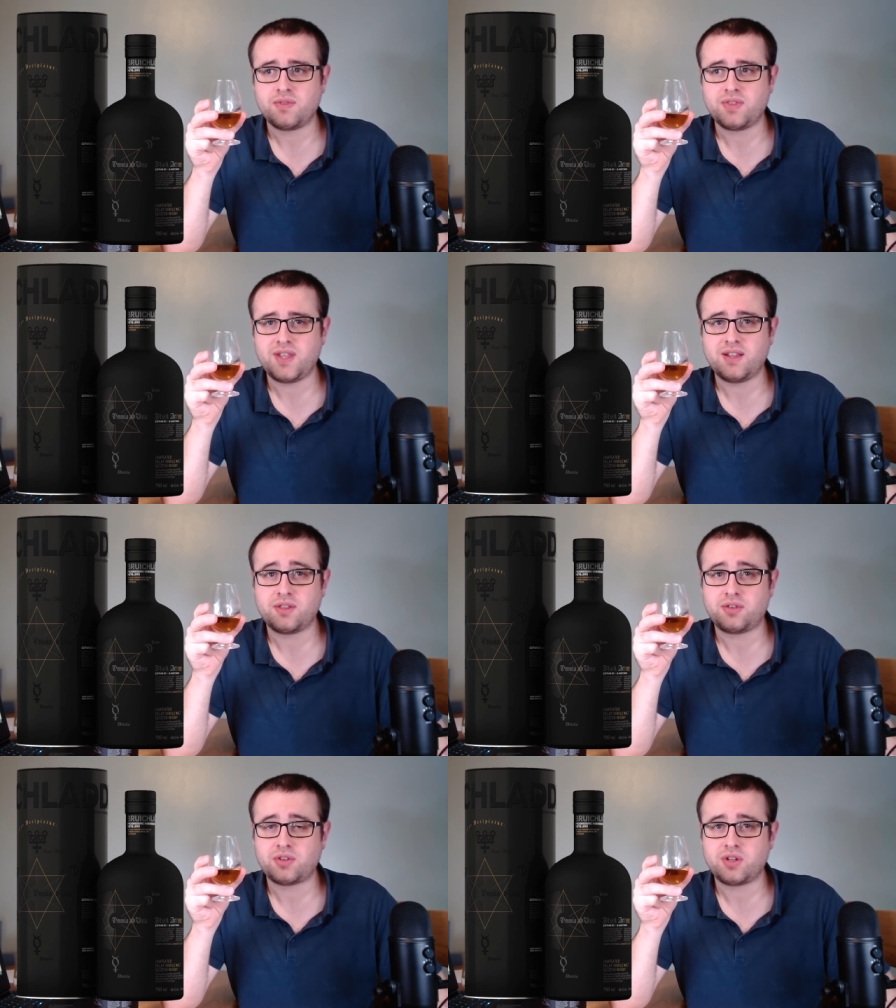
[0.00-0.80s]
the other
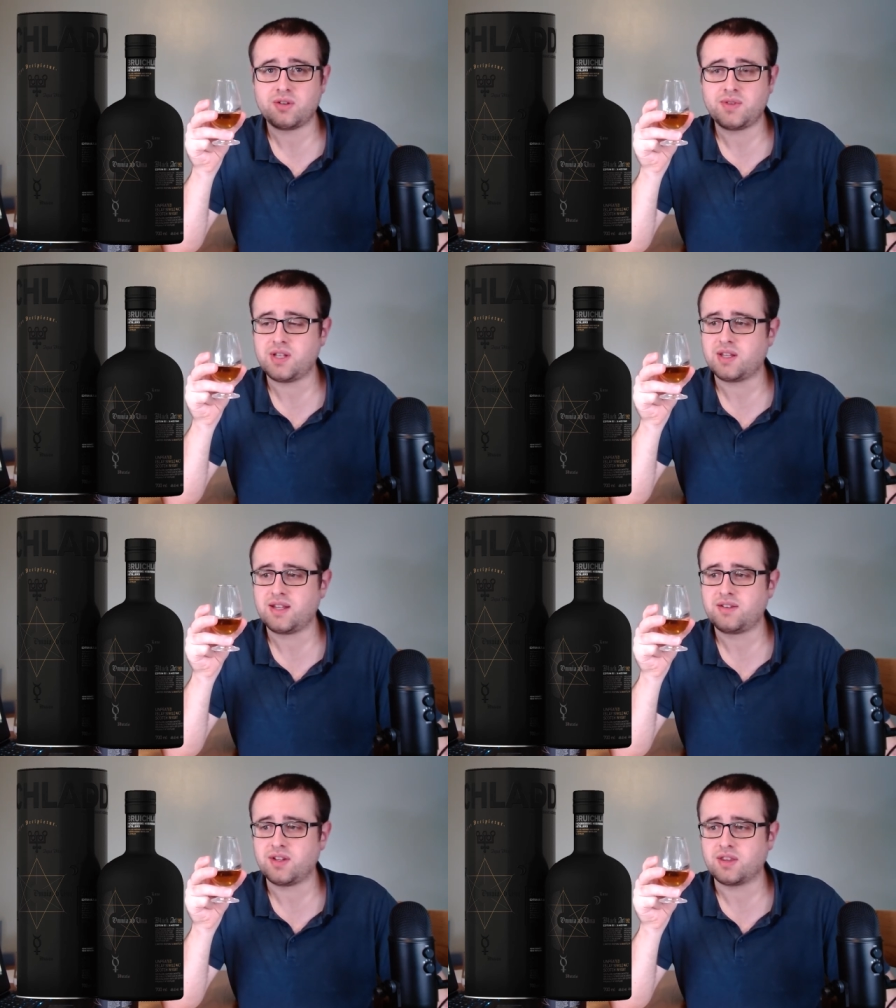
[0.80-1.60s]
side of the
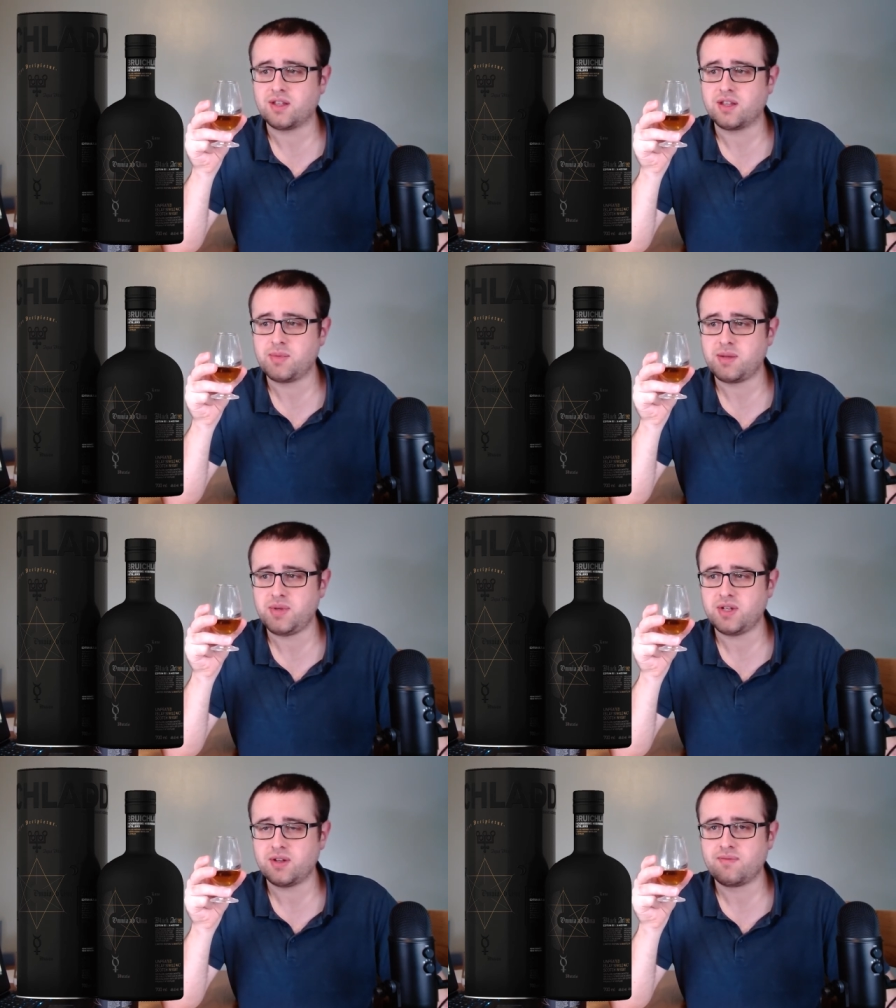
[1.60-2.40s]
Atlantic there,
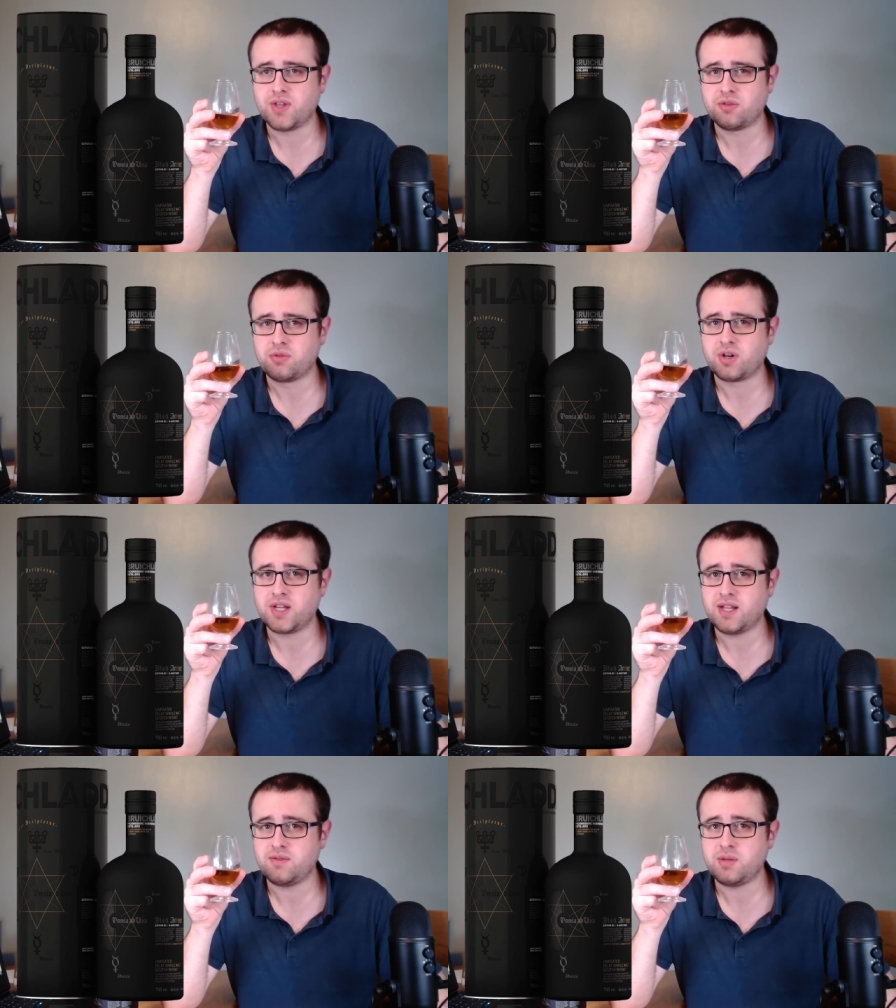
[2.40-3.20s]
maybe a, a rye
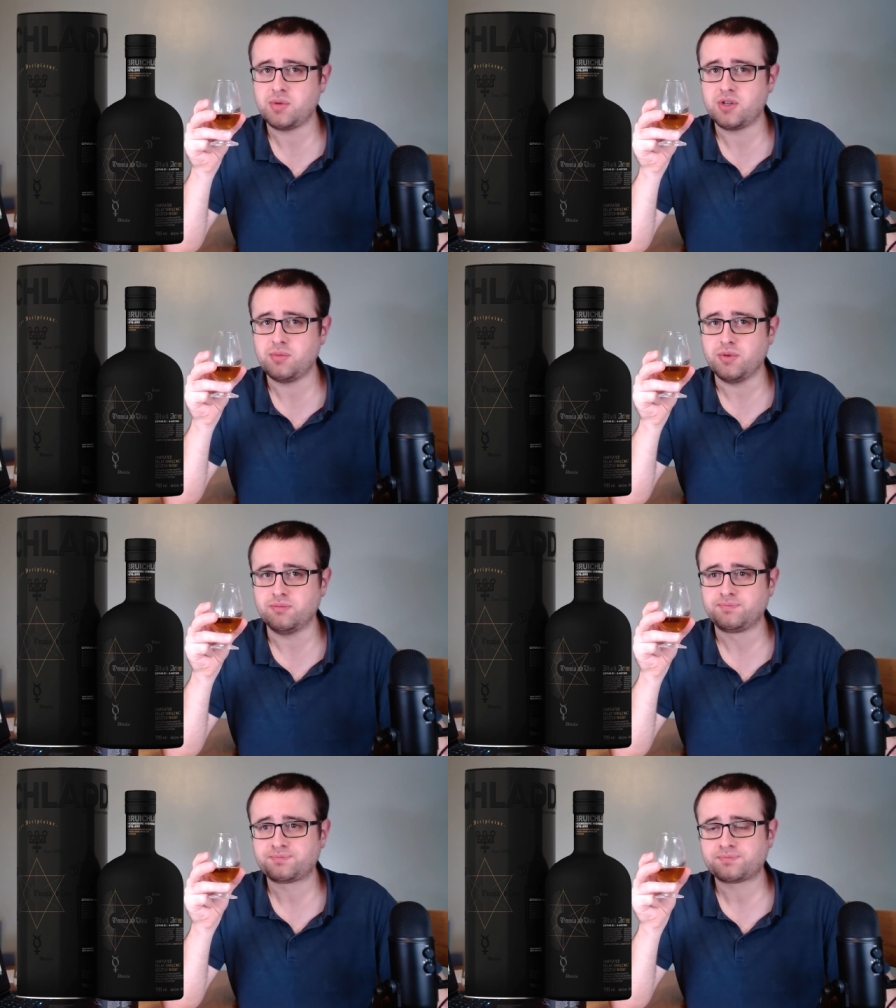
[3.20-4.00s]
heavy bourbon.